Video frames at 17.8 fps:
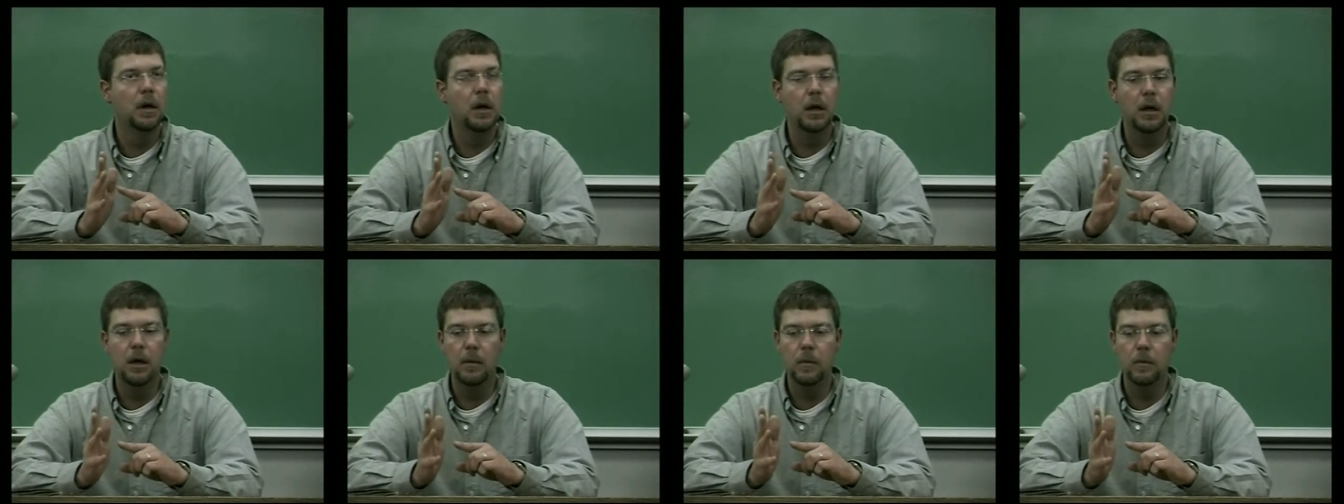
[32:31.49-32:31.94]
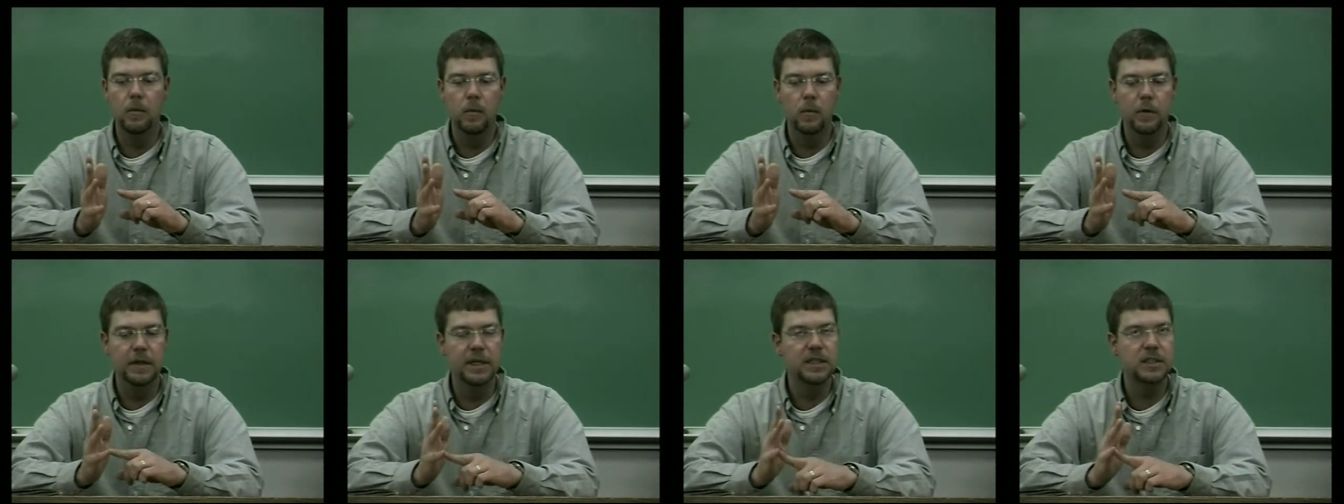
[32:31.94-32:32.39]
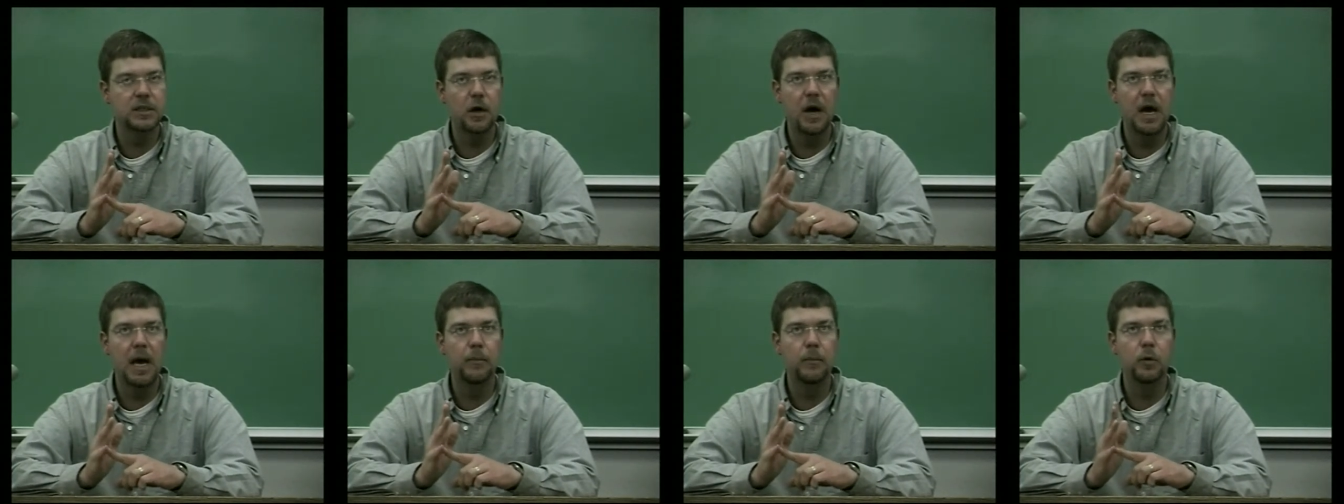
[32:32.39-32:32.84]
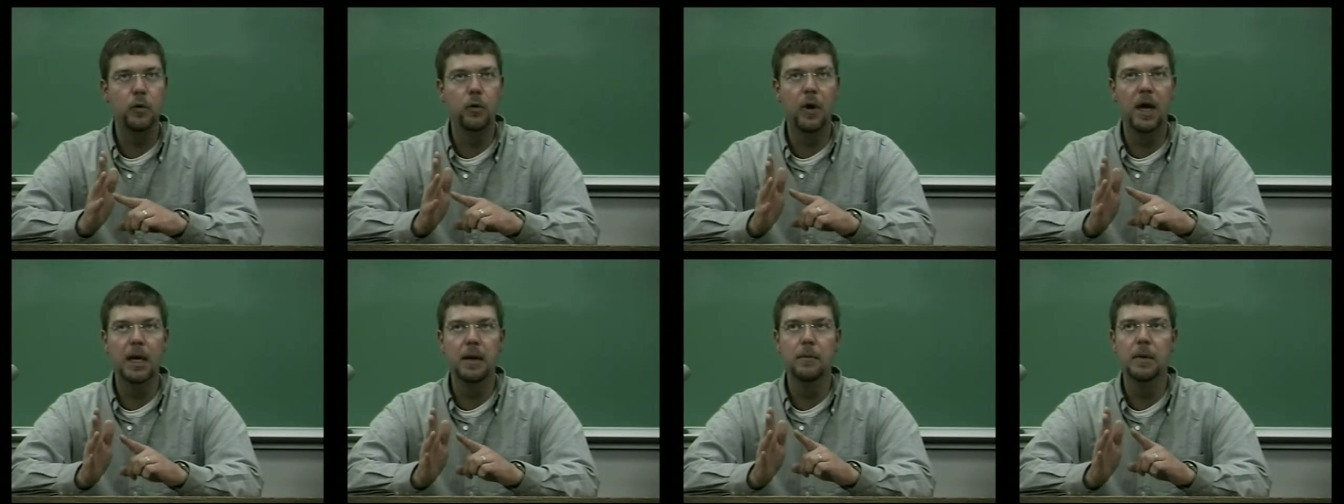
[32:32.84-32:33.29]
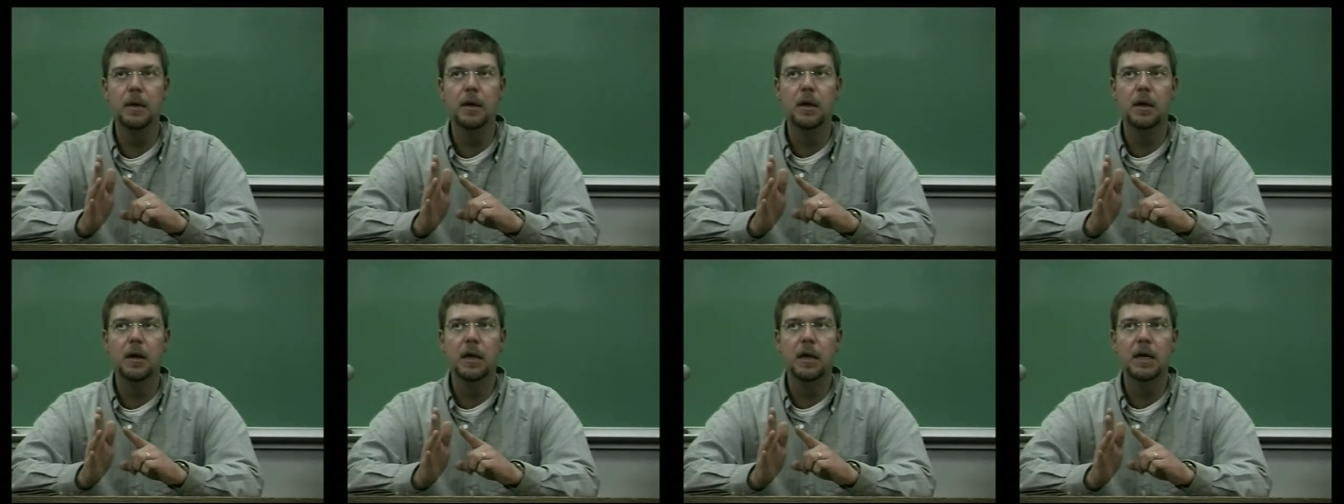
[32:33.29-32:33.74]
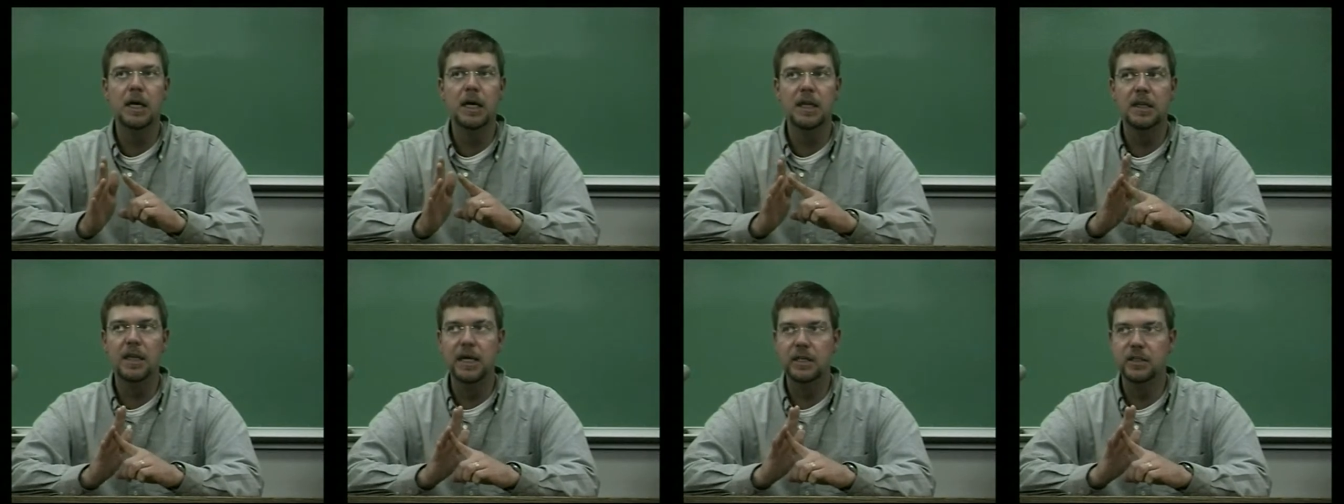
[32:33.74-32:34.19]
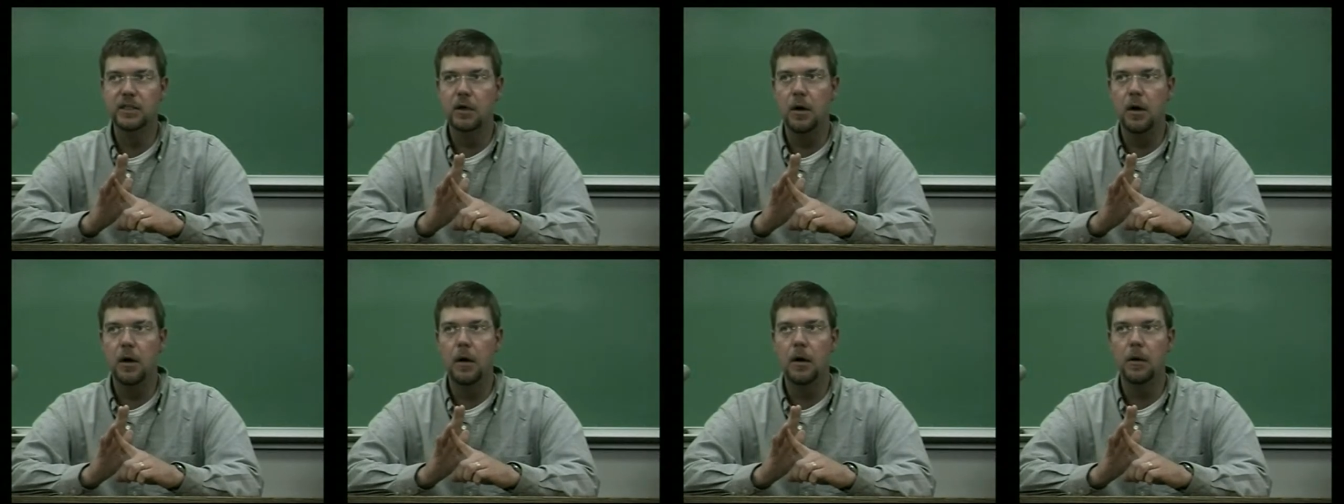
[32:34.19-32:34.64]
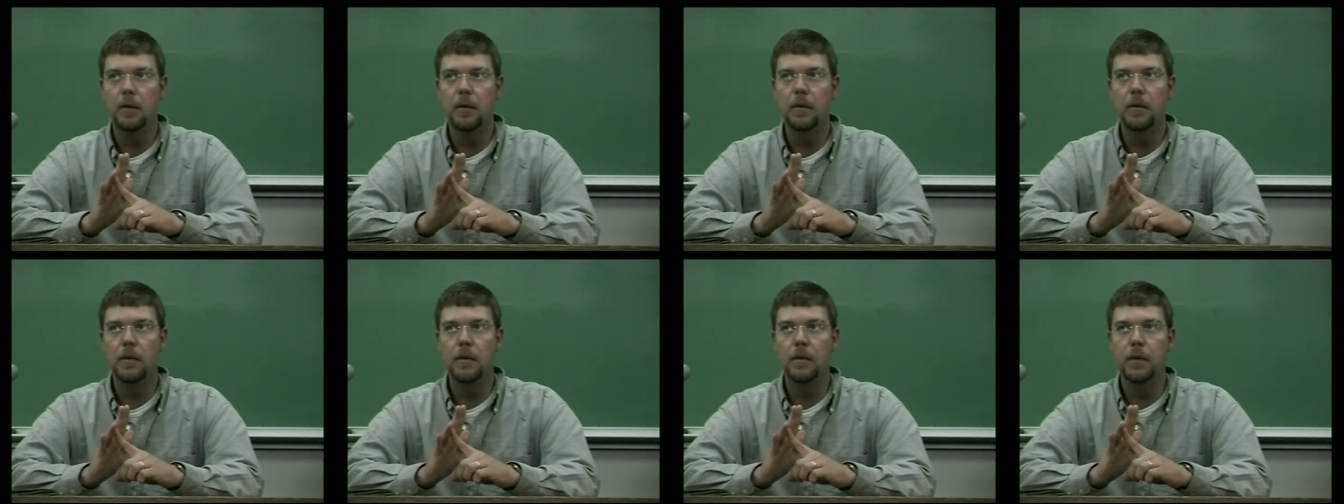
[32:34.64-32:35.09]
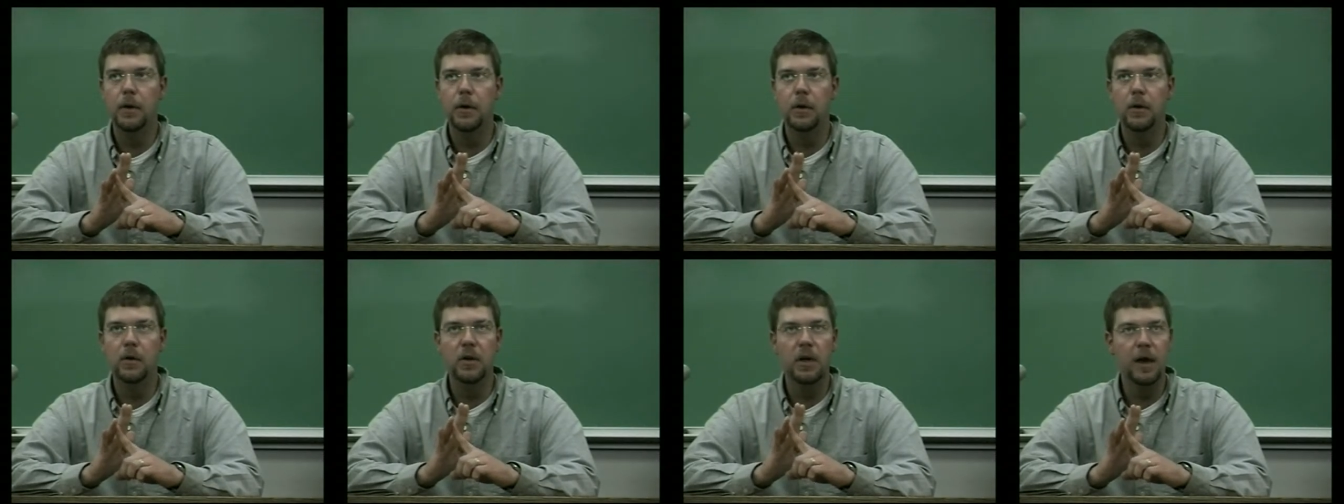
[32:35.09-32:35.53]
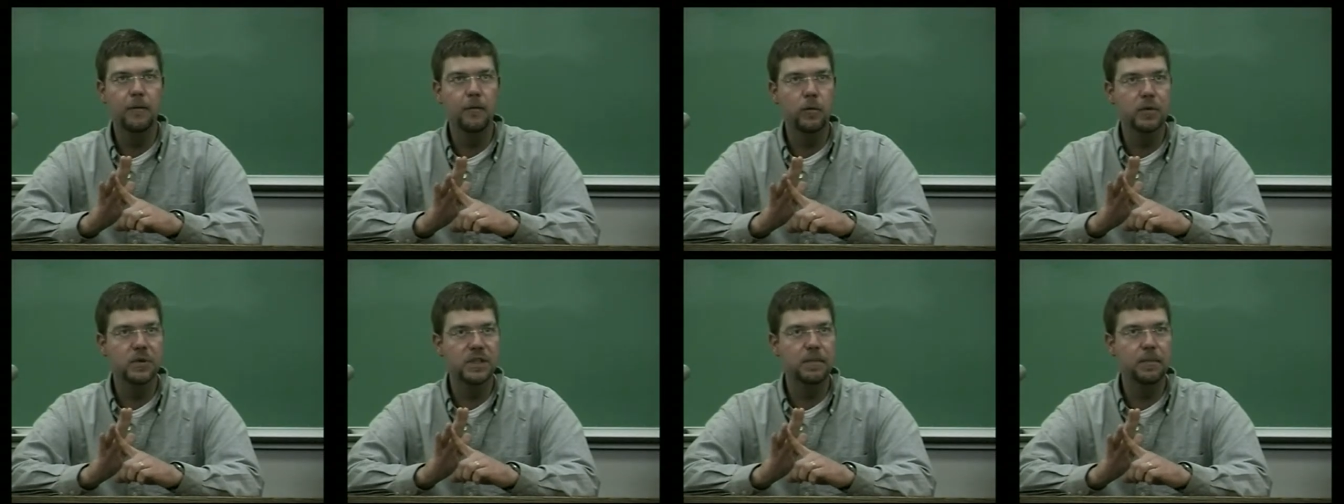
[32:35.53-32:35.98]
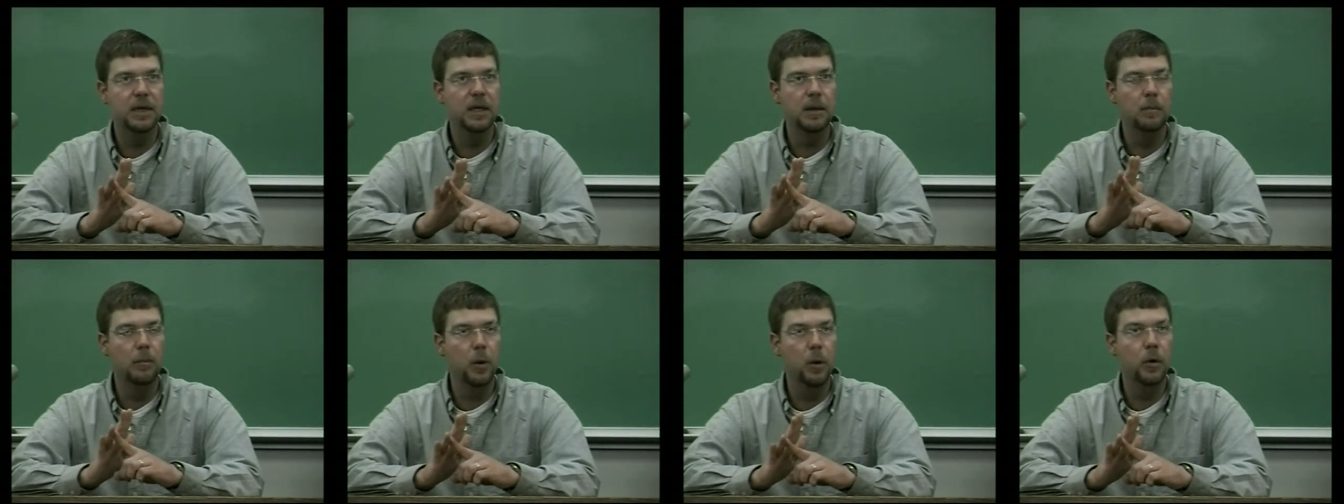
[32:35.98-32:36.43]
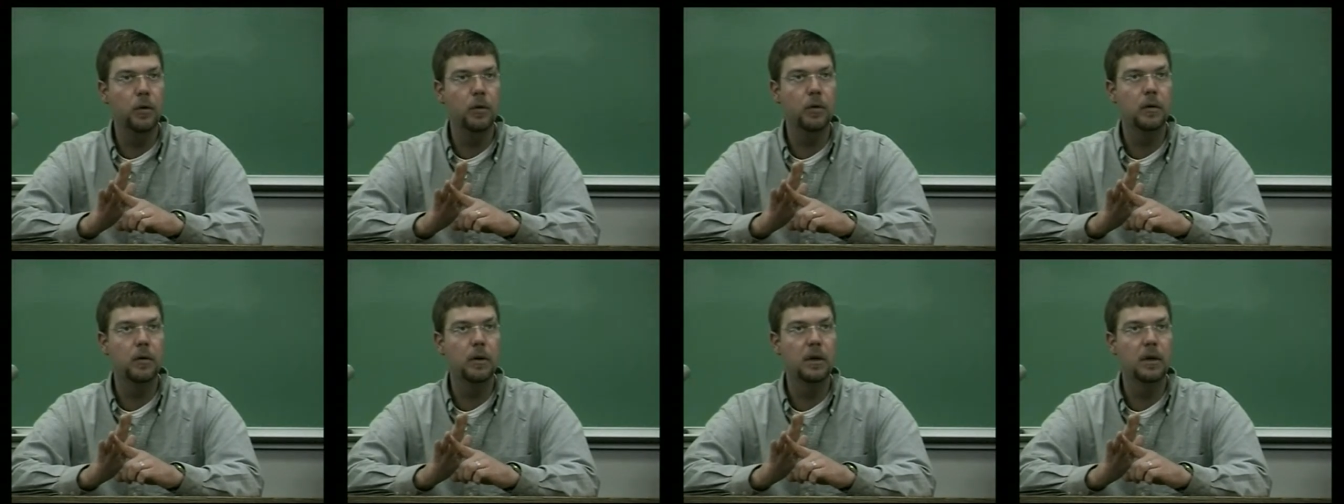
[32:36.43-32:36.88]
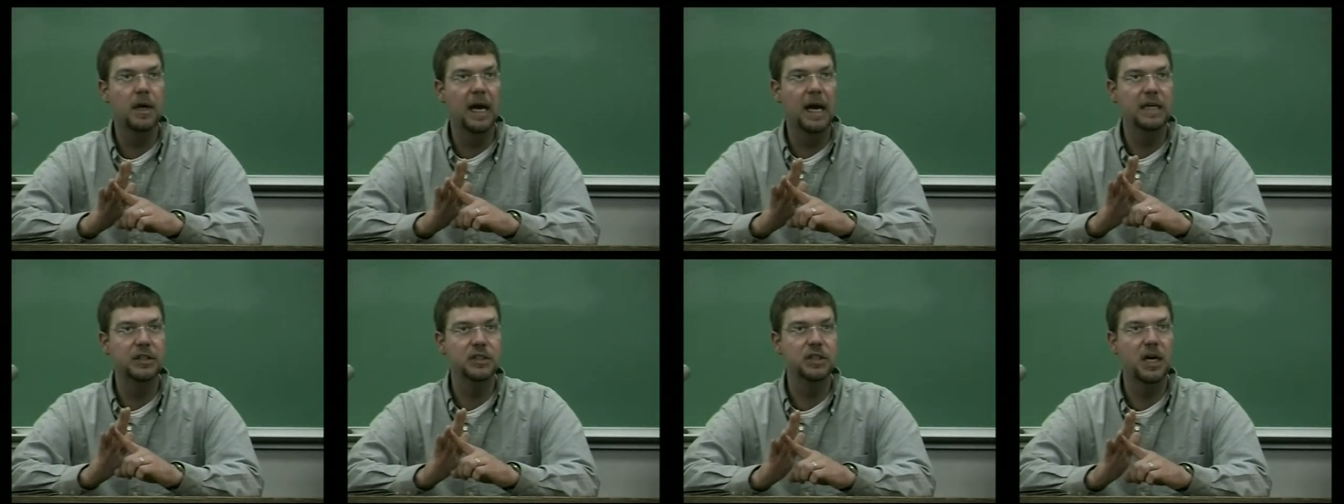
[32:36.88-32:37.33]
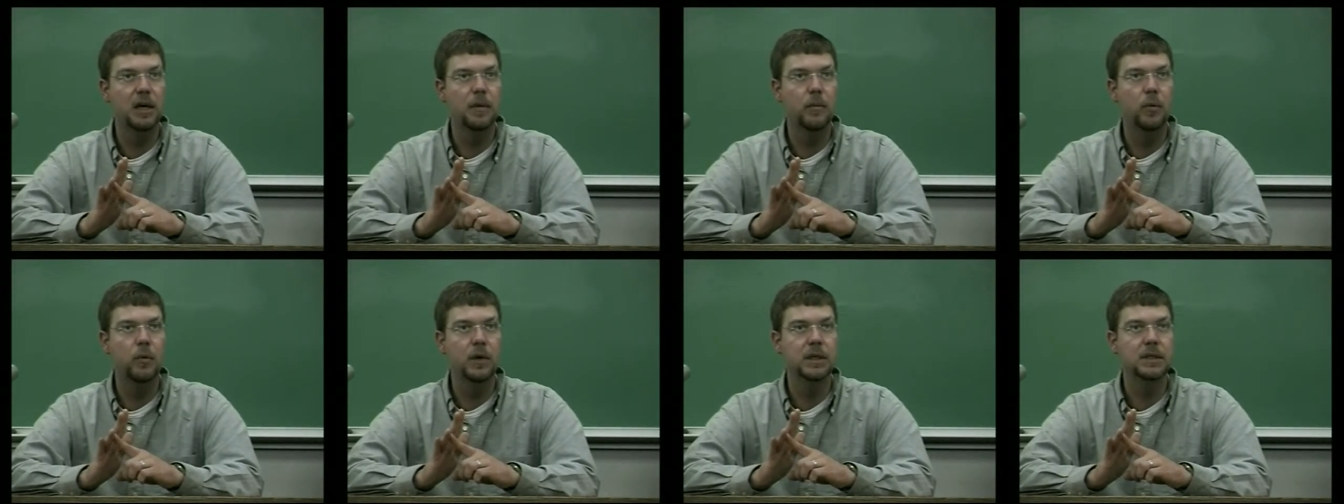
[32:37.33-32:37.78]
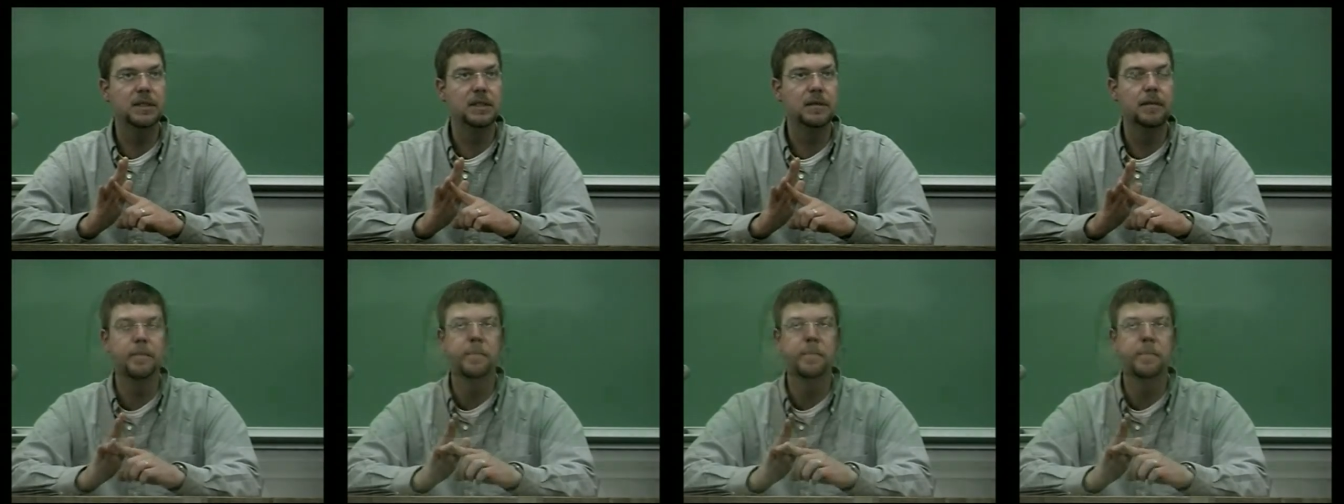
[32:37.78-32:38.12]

Um, when they saw Abu Ghraib, they saw their loved ones being murdered at checkpoints.